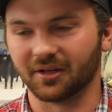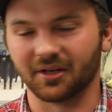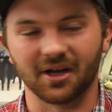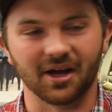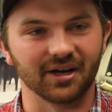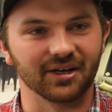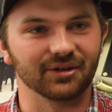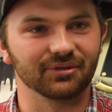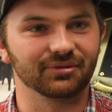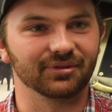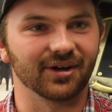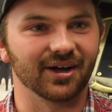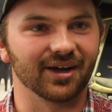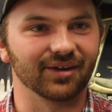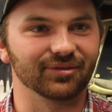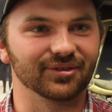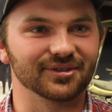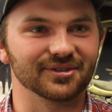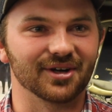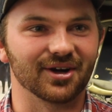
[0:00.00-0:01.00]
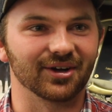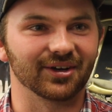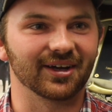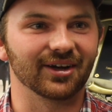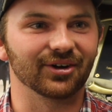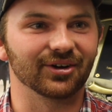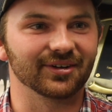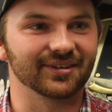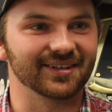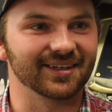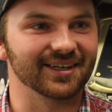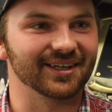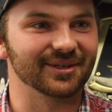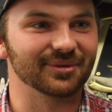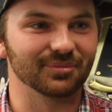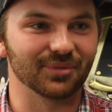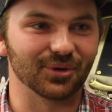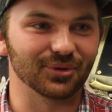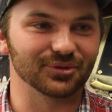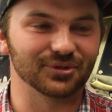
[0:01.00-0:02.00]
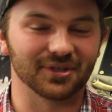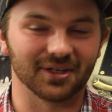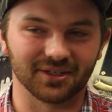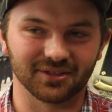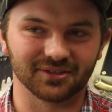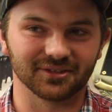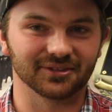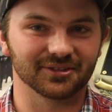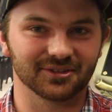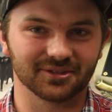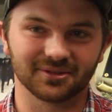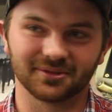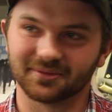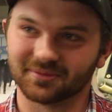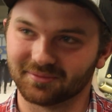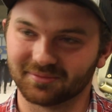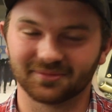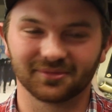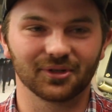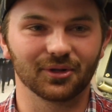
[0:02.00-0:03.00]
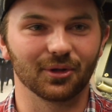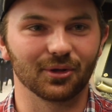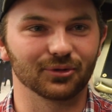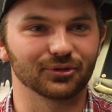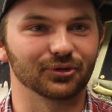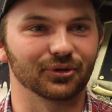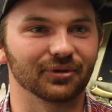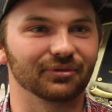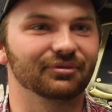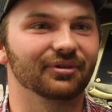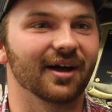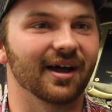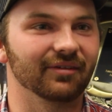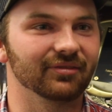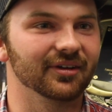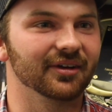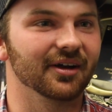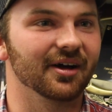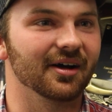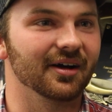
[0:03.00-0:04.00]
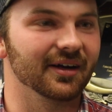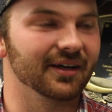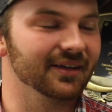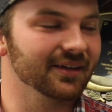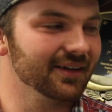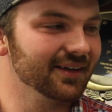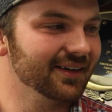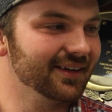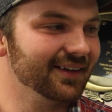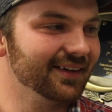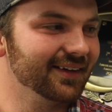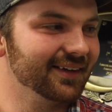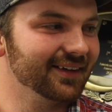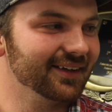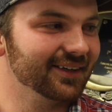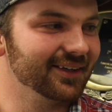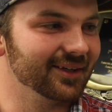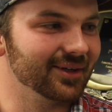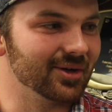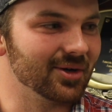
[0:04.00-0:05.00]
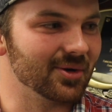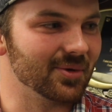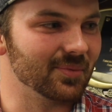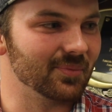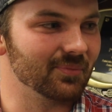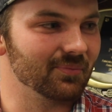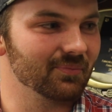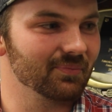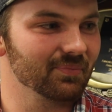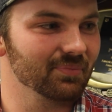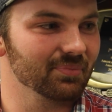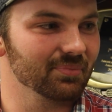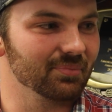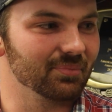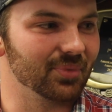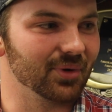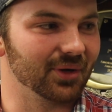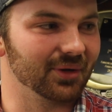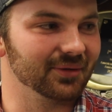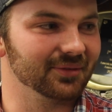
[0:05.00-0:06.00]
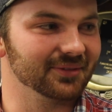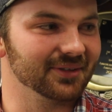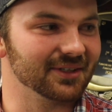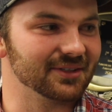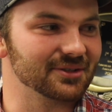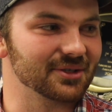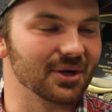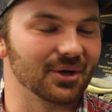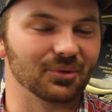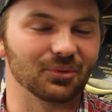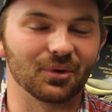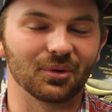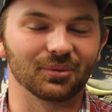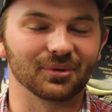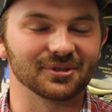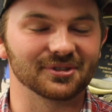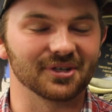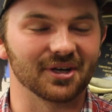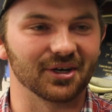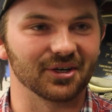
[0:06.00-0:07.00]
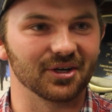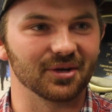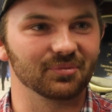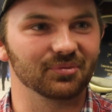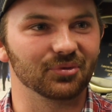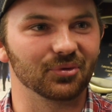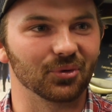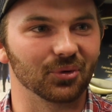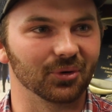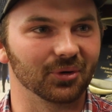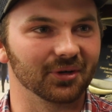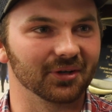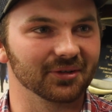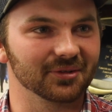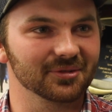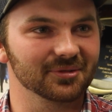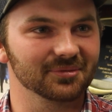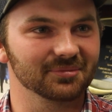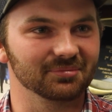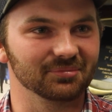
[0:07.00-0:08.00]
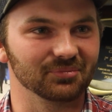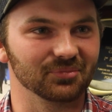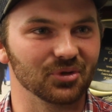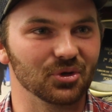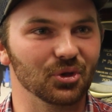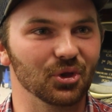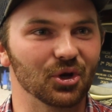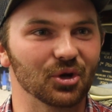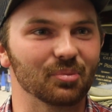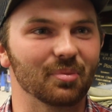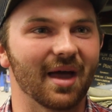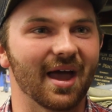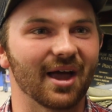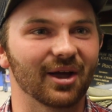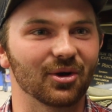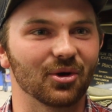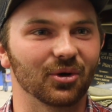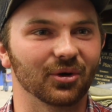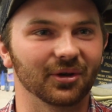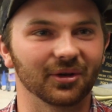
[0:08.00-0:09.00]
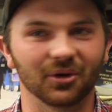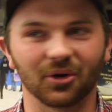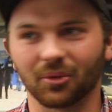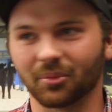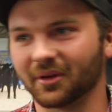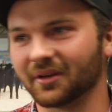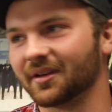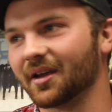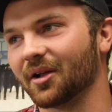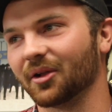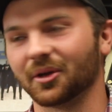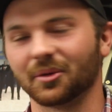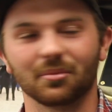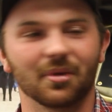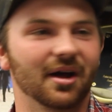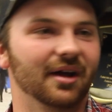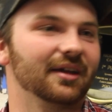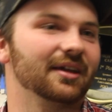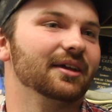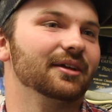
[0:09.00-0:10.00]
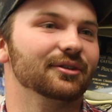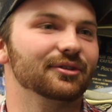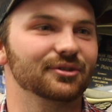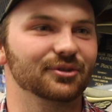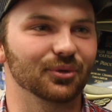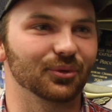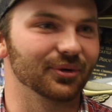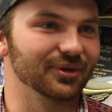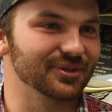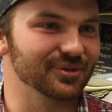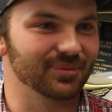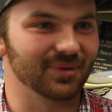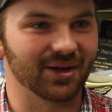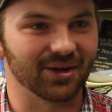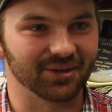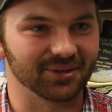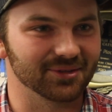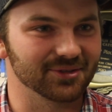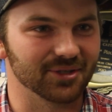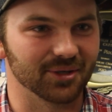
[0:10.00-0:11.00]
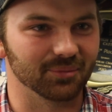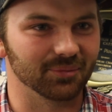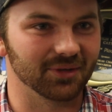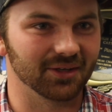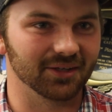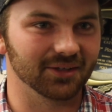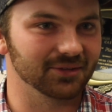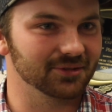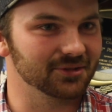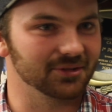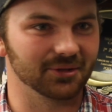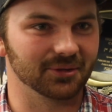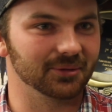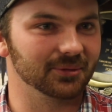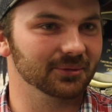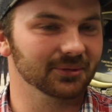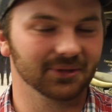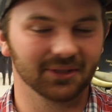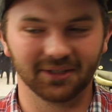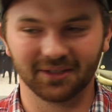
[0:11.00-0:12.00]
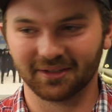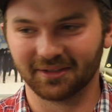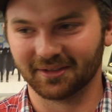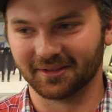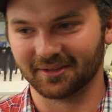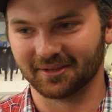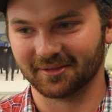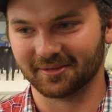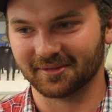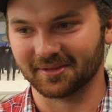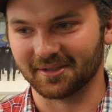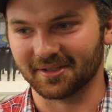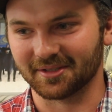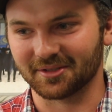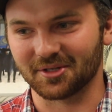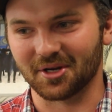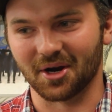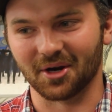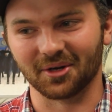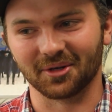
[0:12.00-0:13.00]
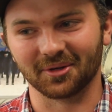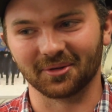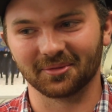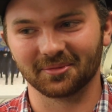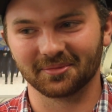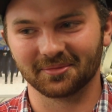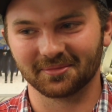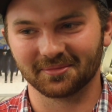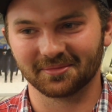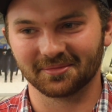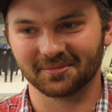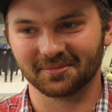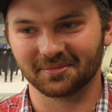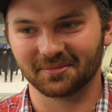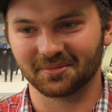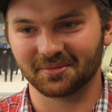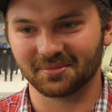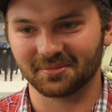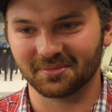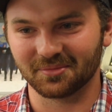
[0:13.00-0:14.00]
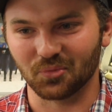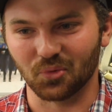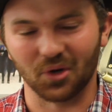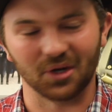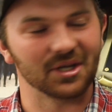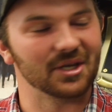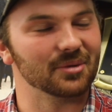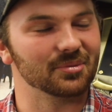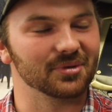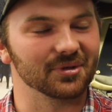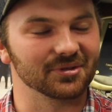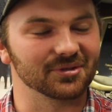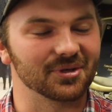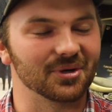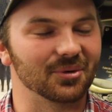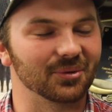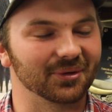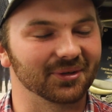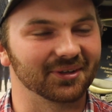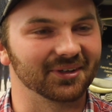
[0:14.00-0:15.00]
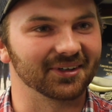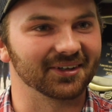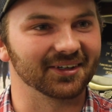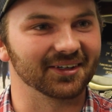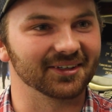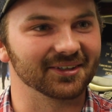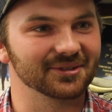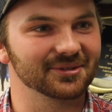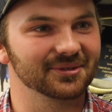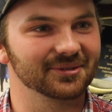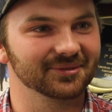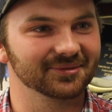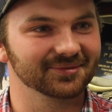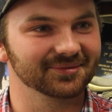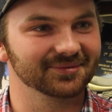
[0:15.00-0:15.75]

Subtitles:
9 to 5 is not guaranteed, and most days it's closer to 5 to 9. But it's kind of what we sign up for, and you look back on it, and I'll be telling my kids stories about it someday. So it's kind of what keeps us going, I guess.